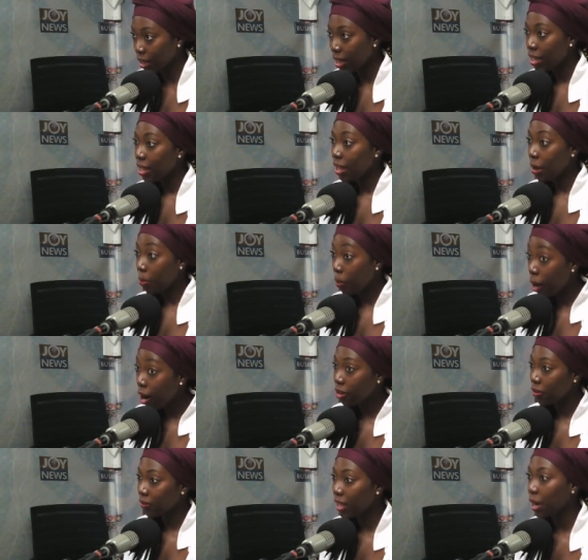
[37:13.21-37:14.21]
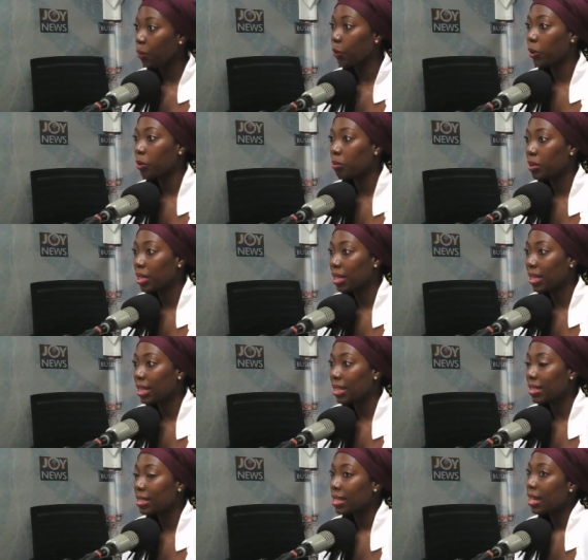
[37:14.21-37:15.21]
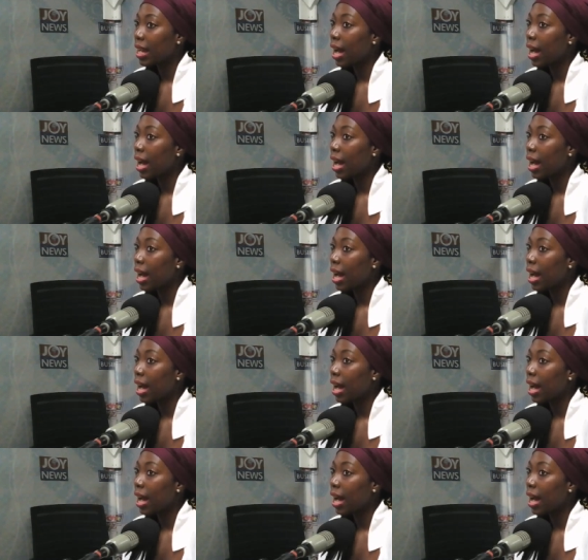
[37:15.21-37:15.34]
Mm-hmm. And part of that well being is